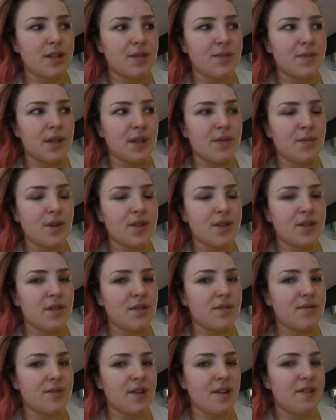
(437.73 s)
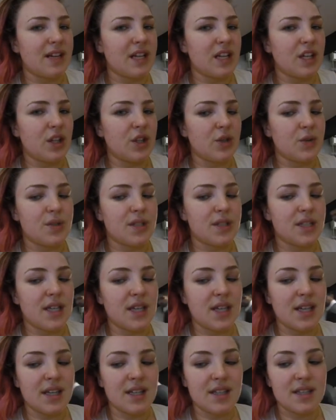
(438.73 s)
but it wasn't very glutey,
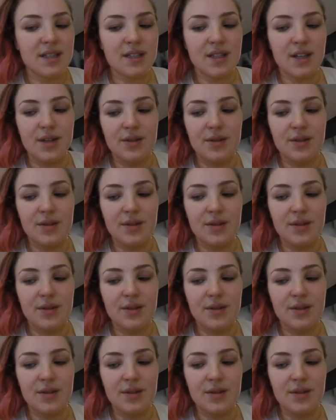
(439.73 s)
so